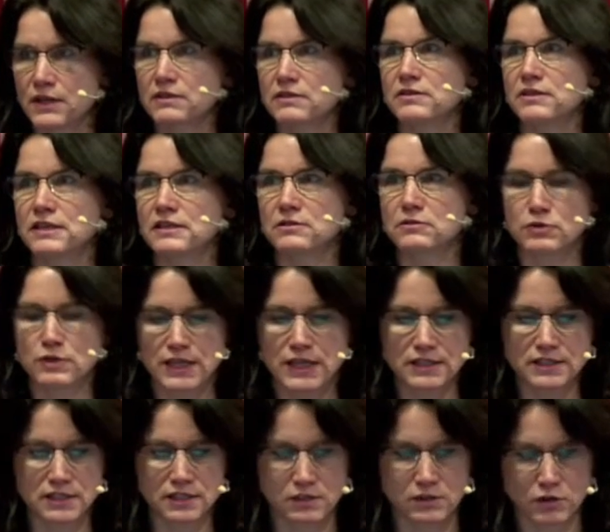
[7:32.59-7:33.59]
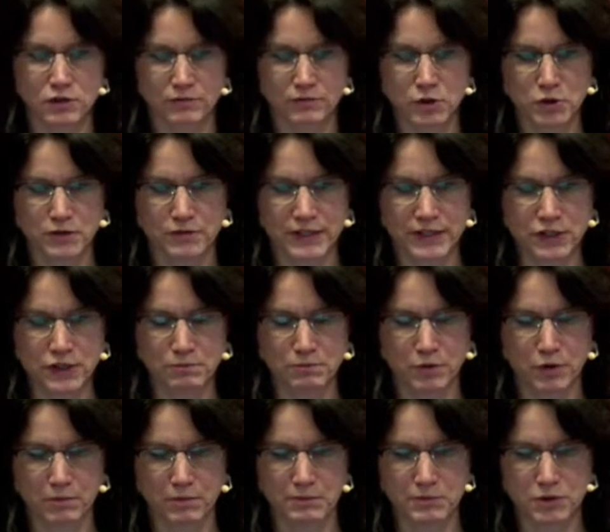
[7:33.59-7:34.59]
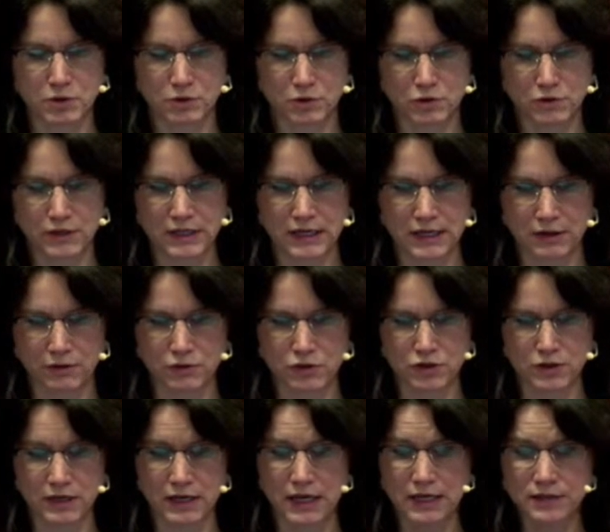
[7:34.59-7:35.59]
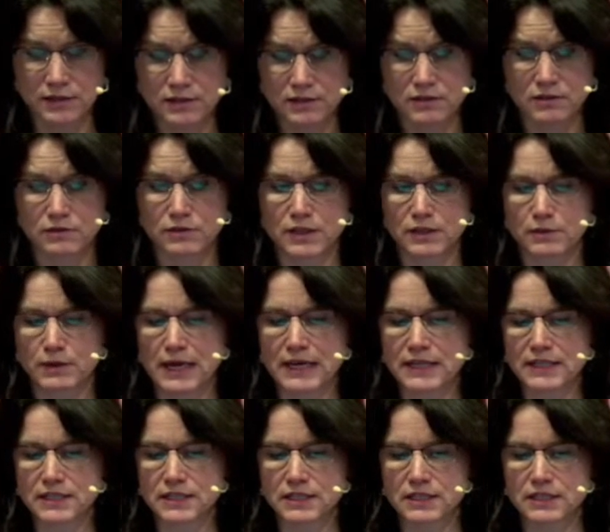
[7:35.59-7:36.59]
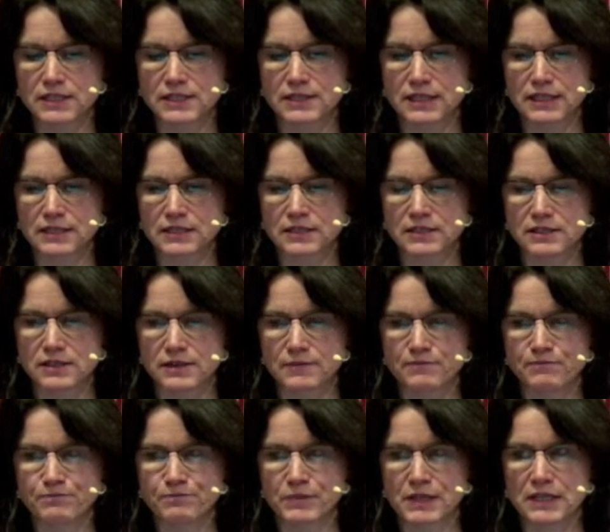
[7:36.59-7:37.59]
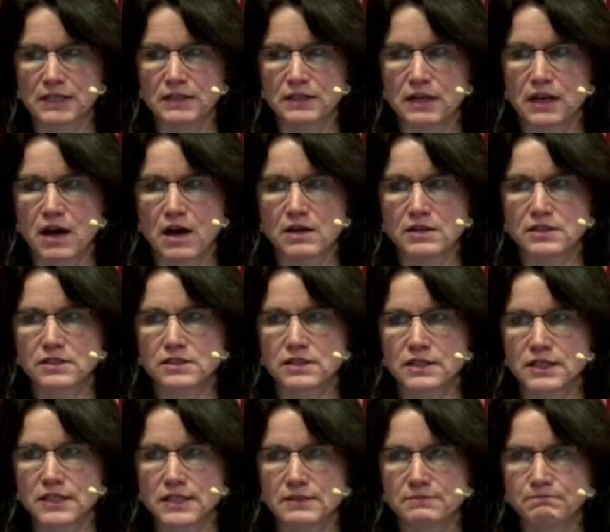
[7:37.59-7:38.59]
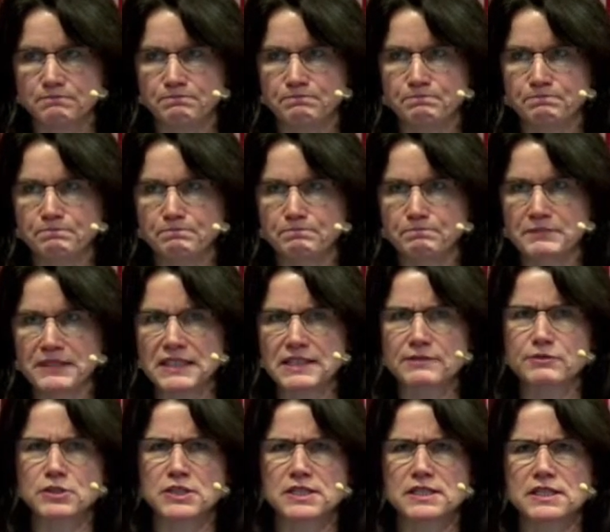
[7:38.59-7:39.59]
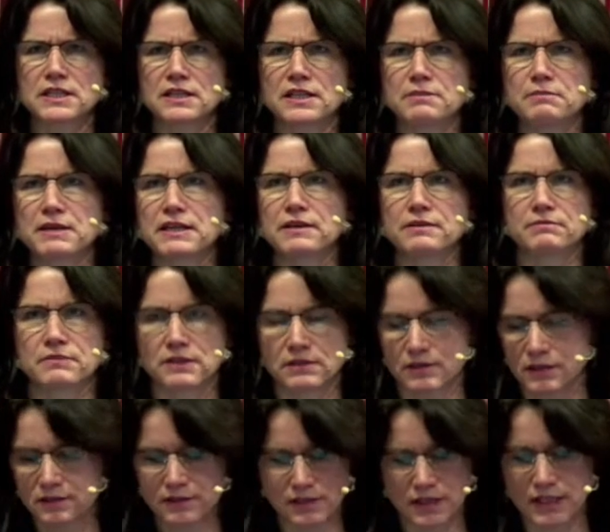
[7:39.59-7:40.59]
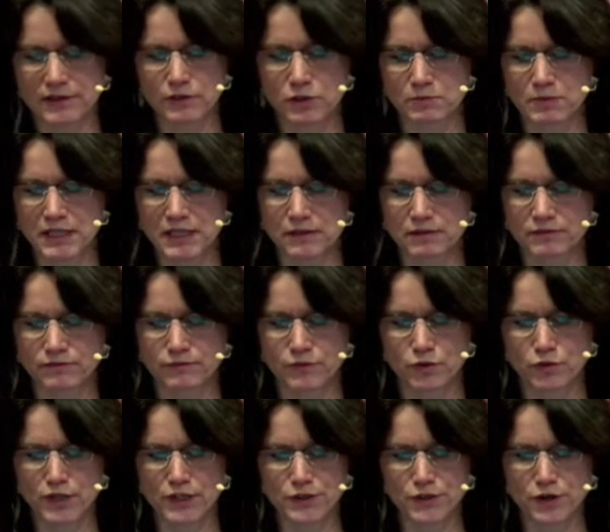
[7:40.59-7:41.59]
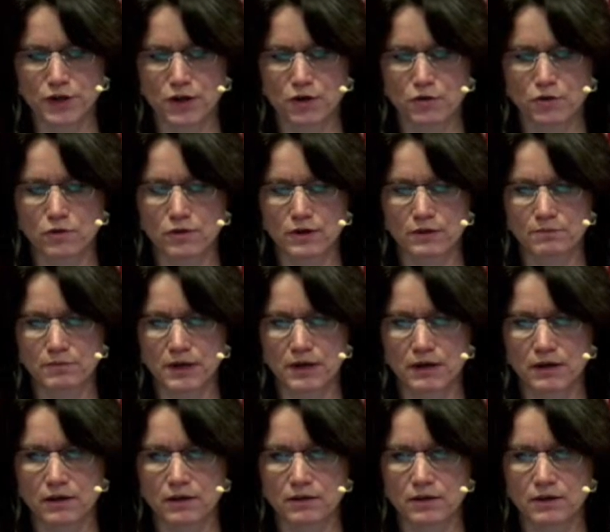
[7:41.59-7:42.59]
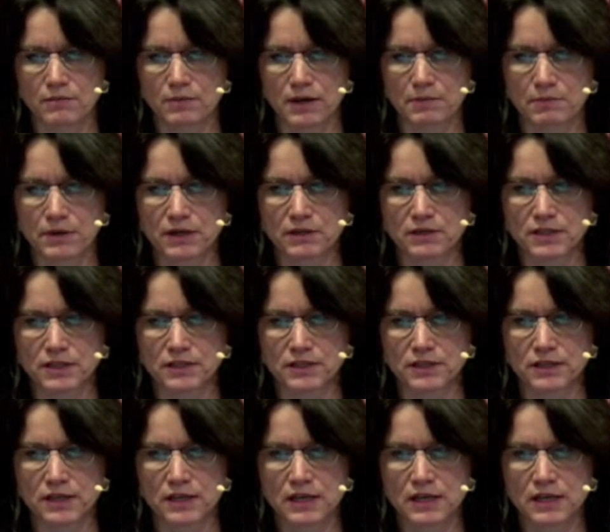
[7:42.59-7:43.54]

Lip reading: that creates a sort of motivation problem to learn the language. And the reality is that in the last year, there was a study, the study was made a few years ago by Praxis,